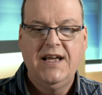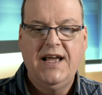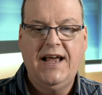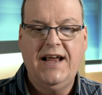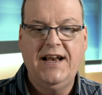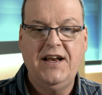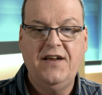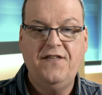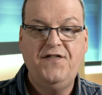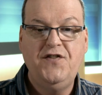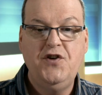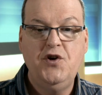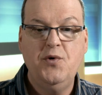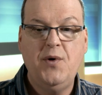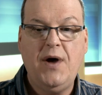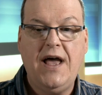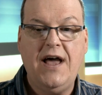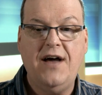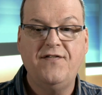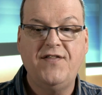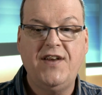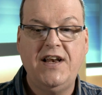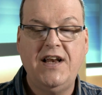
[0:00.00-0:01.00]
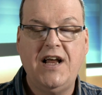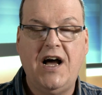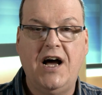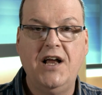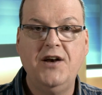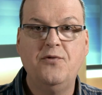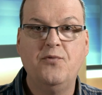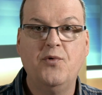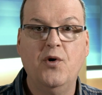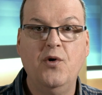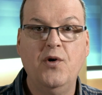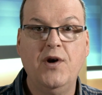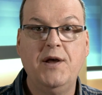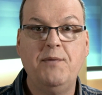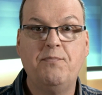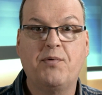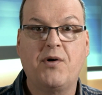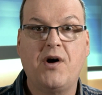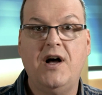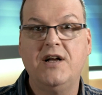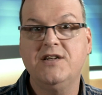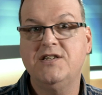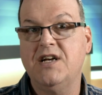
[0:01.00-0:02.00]
And if you have an unruly
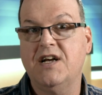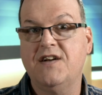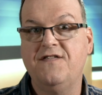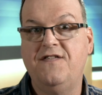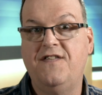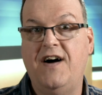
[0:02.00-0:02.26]
project